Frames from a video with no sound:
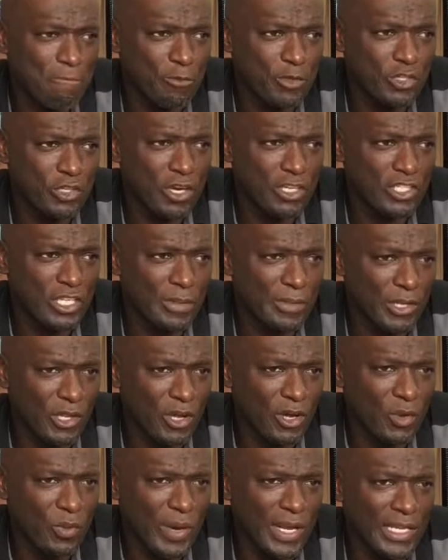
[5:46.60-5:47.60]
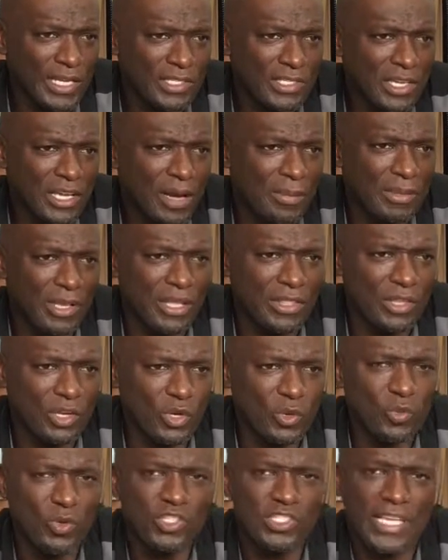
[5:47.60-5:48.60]
Shark's come a long way, and there's a couple other
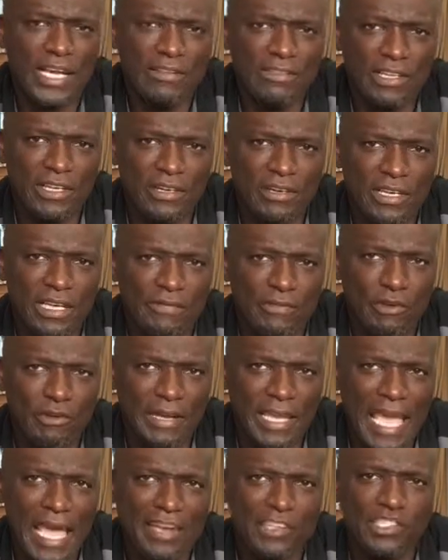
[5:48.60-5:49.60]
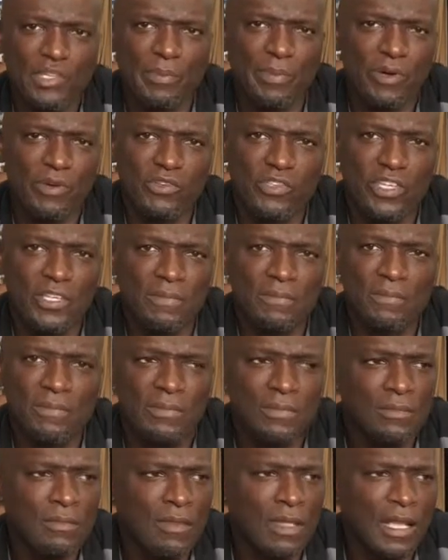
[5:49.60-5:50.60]
good ones out there. If you're a canister person,
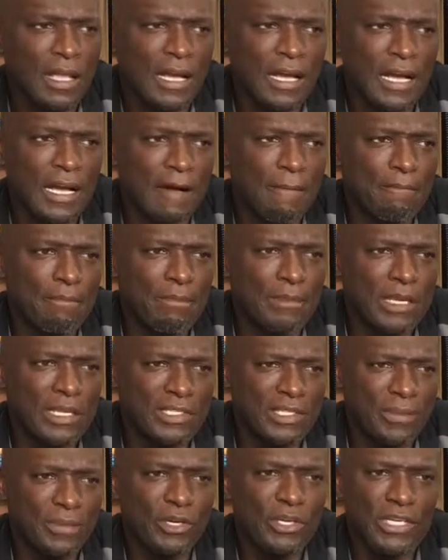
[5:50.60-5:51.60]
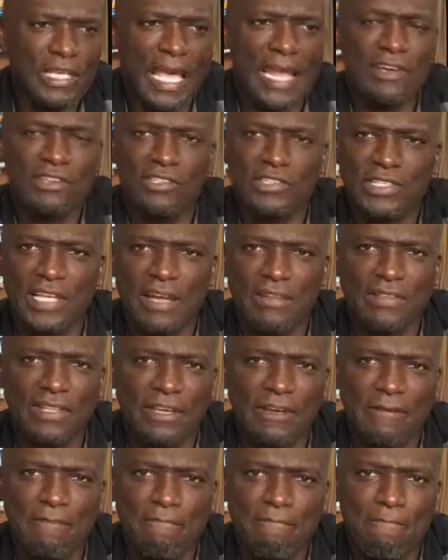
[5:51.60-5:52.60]
there's some good canisters out
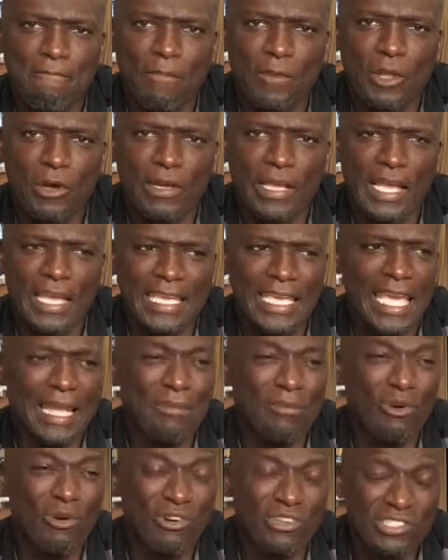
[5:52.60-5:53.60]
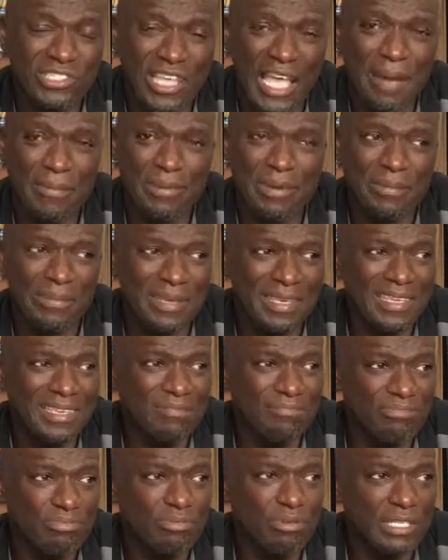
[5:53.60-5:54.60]
there. Okay, Kenmore's happen to
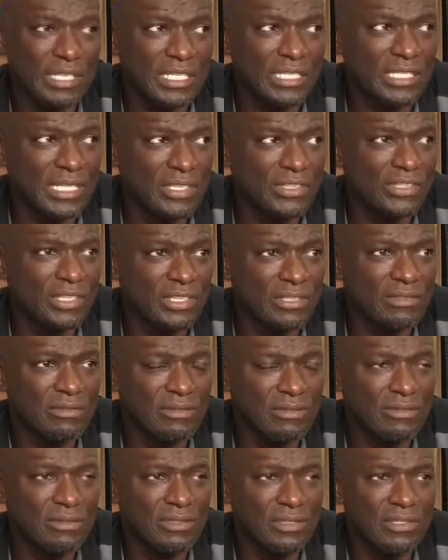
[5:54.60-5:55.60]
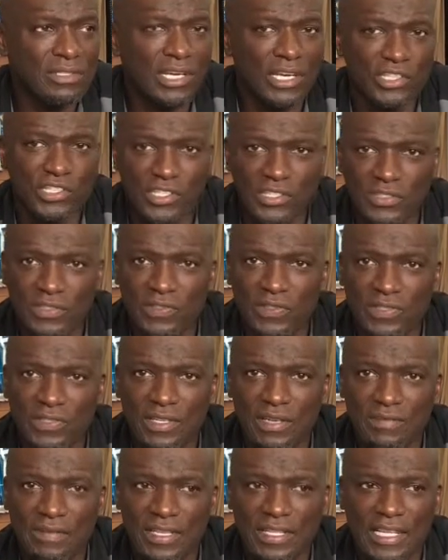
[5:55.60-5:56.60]
be pretty decent suctions and
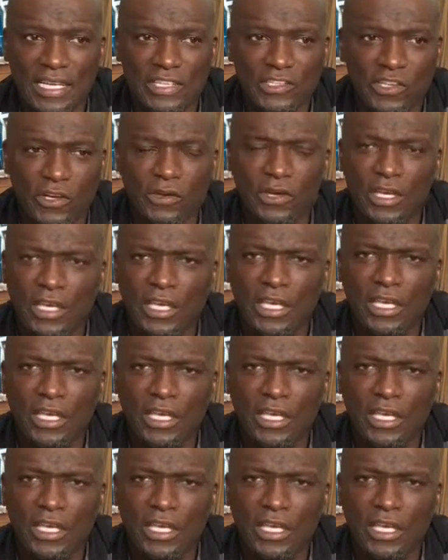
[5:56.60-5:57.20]
stuff like that. So